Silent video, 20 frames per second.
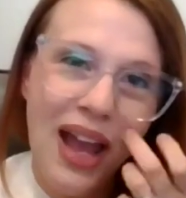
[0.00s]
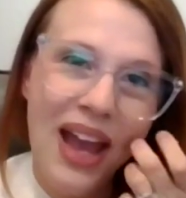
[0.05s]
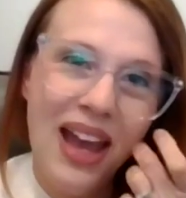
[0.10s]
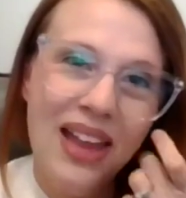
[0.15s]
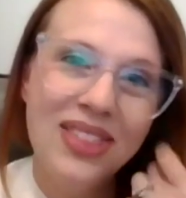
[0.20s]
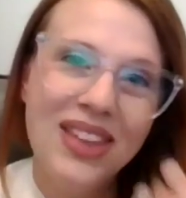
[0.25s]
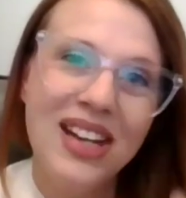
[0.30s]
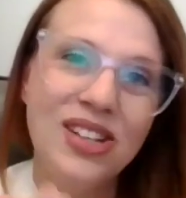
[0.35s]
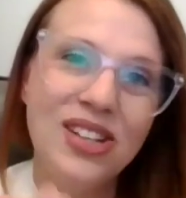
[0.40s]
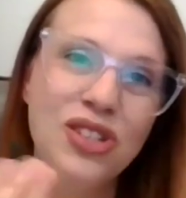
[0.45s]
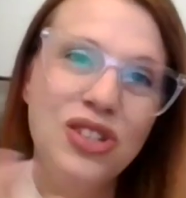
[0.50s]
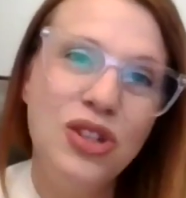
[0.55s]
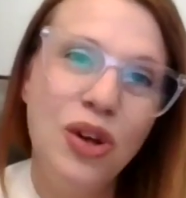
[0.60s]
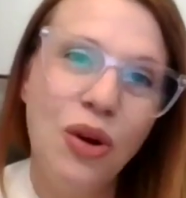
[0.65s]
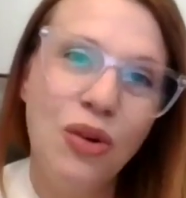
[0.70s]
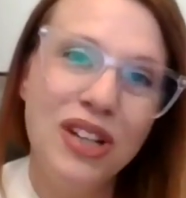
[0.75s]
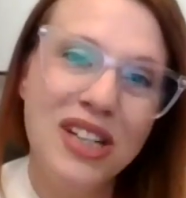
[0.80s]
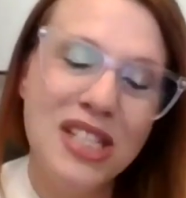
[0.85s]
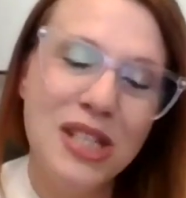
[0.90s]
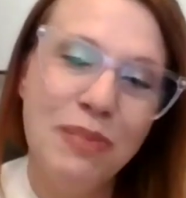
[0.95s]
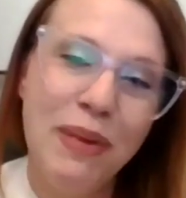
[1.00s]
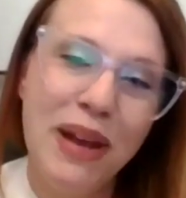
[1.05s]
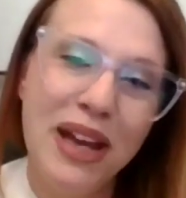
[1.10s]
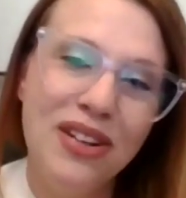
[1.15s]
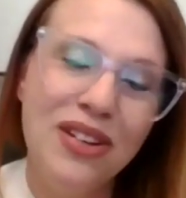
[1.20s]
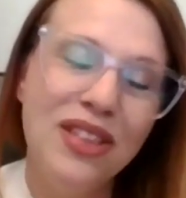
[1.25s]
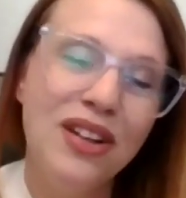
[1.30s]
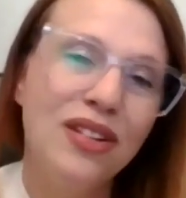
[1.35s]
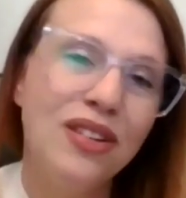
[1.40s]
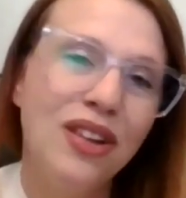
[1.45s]
and they just don't
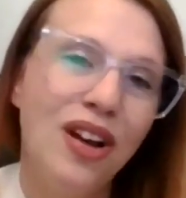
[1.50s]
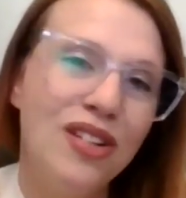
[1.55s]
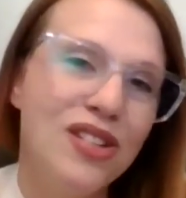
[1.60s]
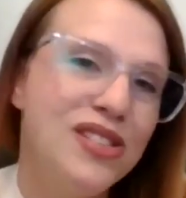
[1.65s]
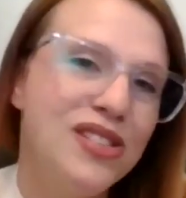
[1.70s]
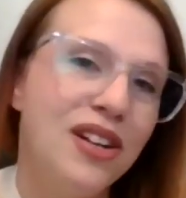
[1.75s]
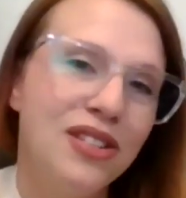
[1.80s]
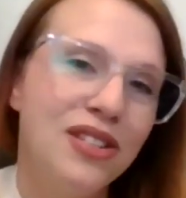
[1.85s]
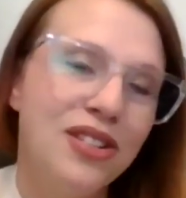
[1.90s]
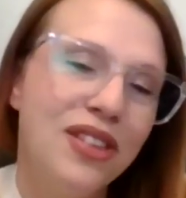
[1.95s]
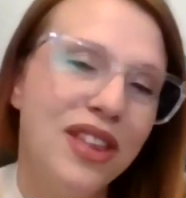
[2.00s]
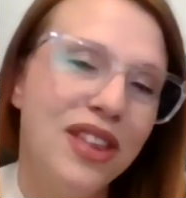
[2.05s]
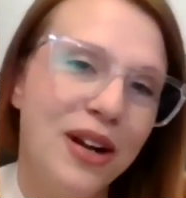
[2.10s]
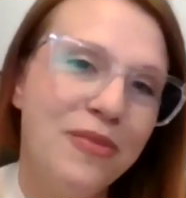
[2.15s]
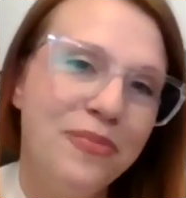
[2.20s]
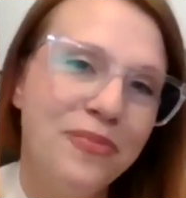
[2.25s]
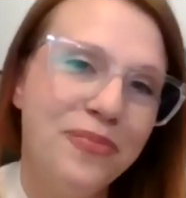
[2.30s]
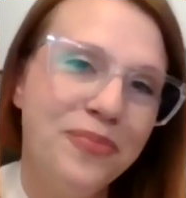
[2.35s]
expand their lungs under there.